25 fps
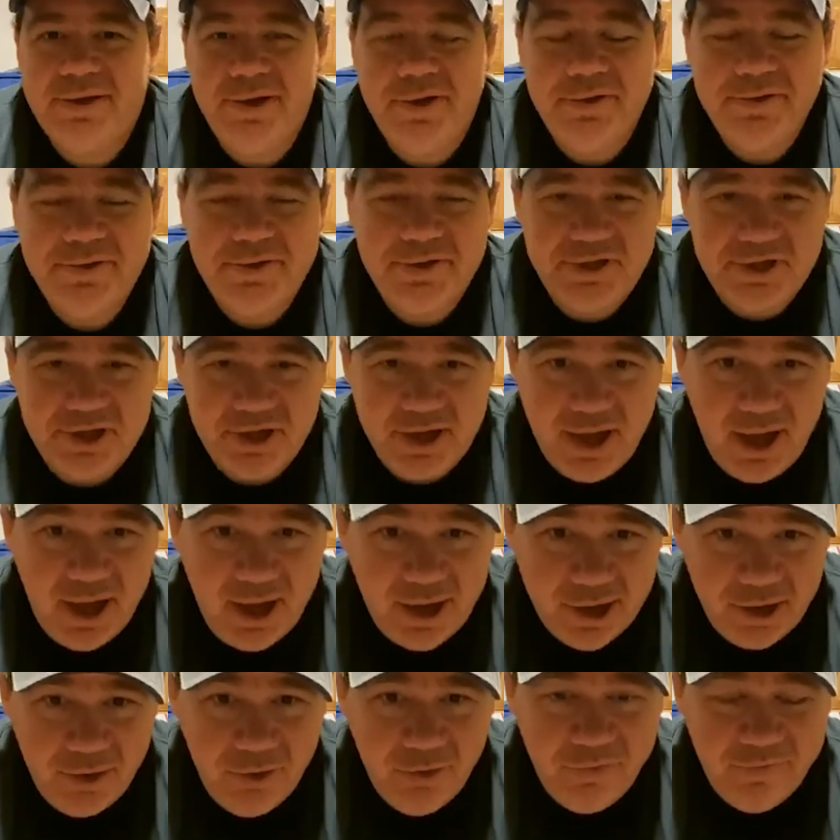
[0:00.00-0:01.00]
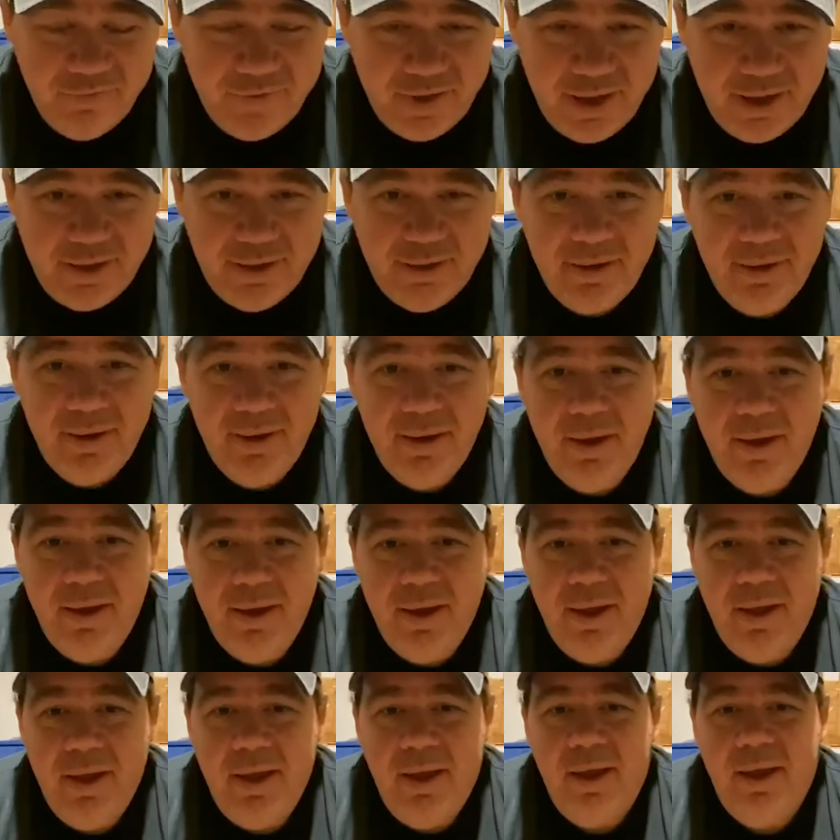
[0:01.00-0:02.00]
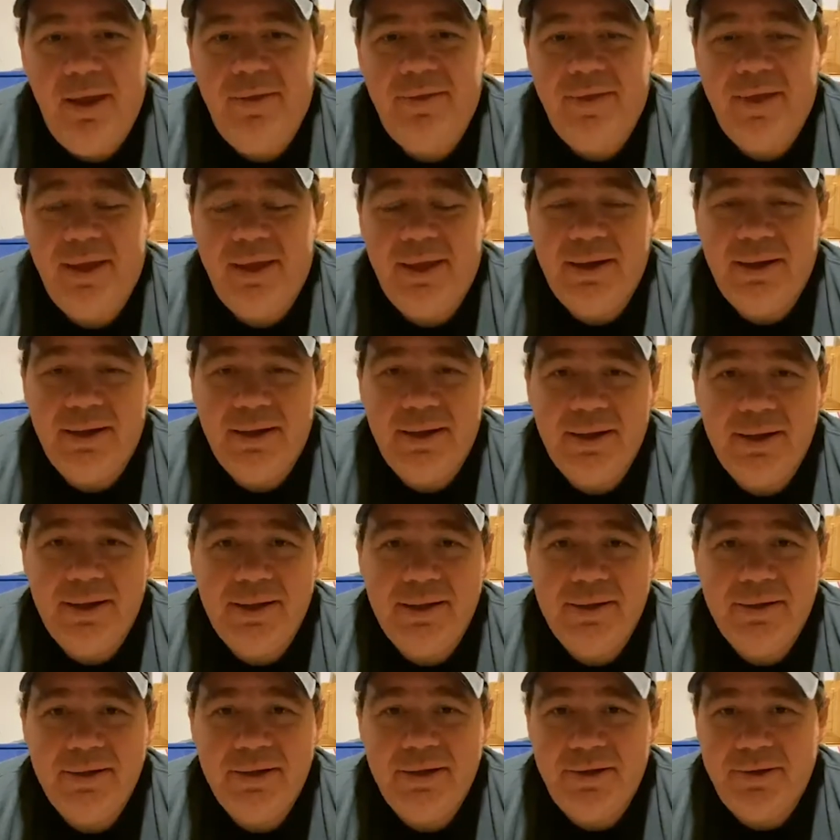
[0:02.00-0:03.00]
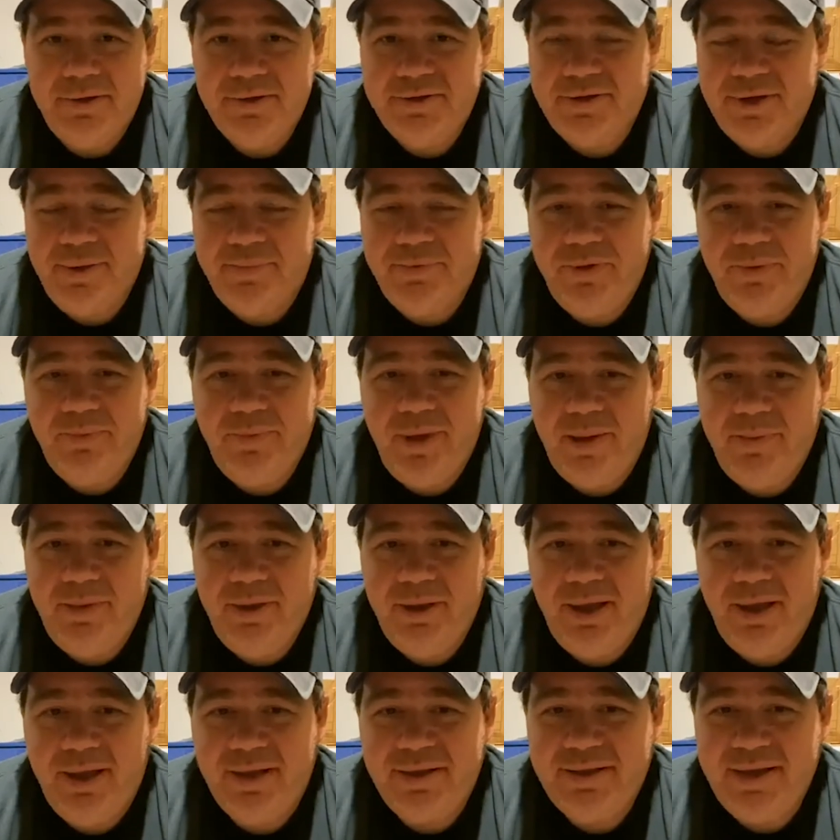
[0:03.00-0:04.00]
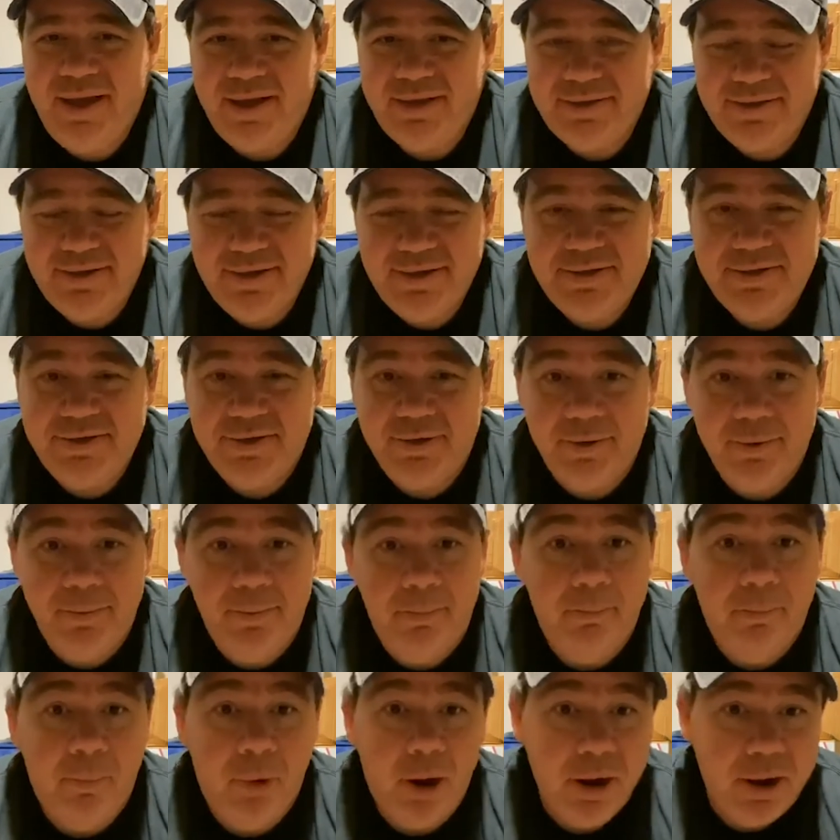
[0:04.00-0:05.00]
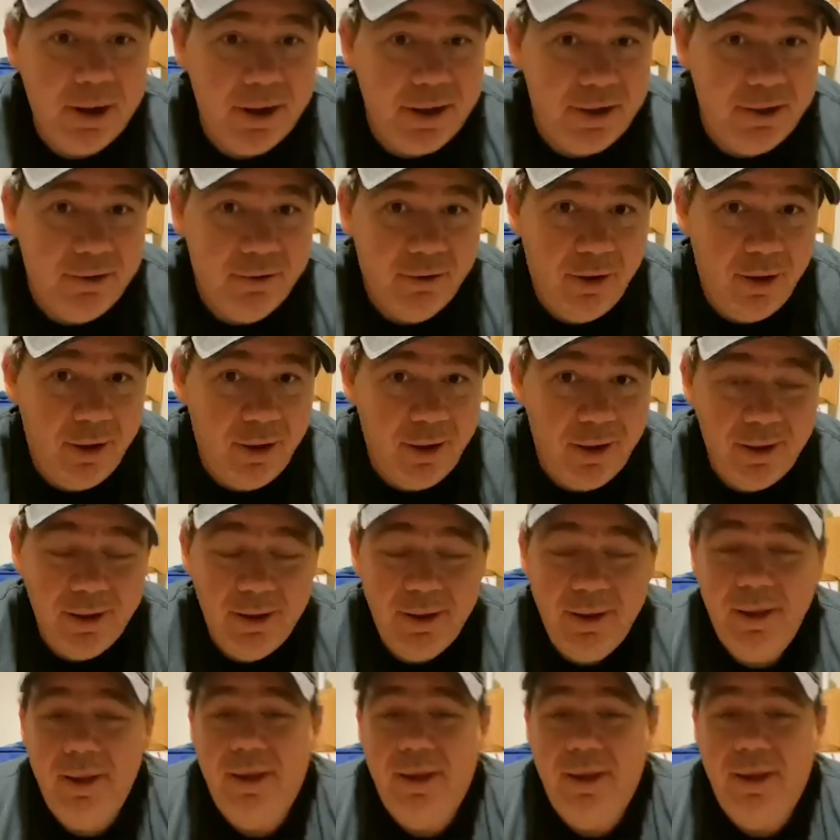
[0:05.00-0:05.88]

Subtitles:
Coast, a Chicago event, and then, you know, something maybe like Texas or Mardi Gras.